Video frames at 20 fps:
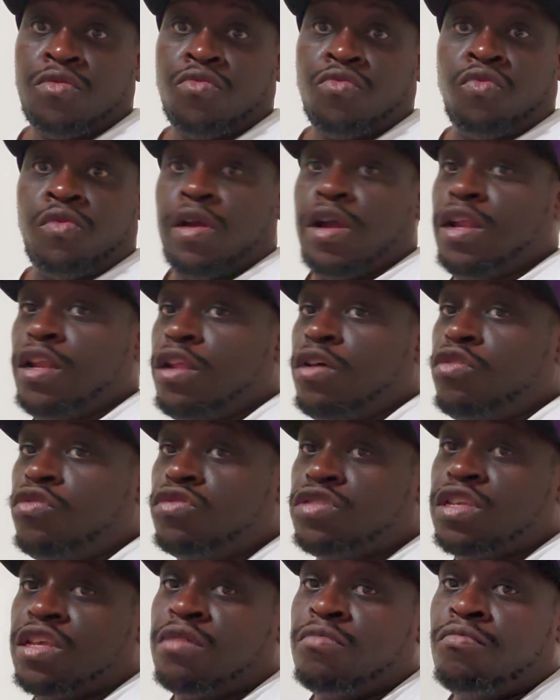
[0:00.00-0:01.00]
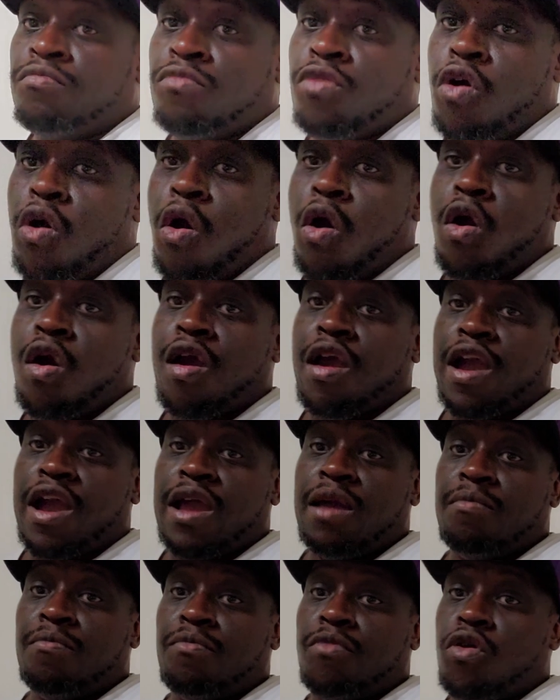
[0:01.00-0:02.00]
we're losing more
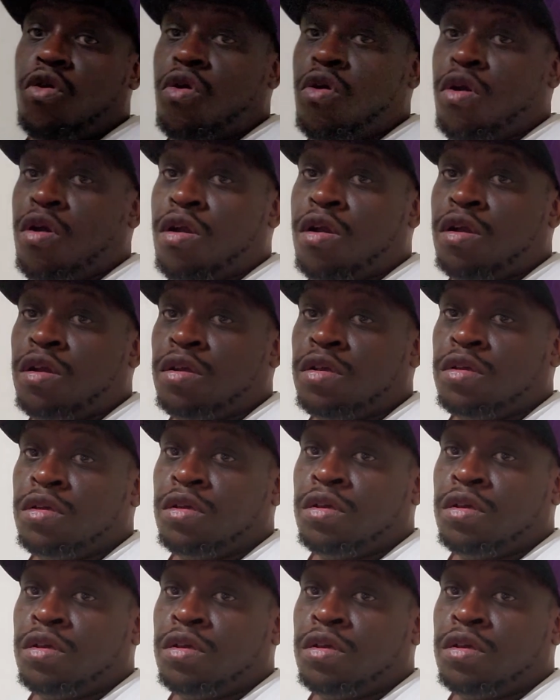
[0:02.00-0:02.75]
and more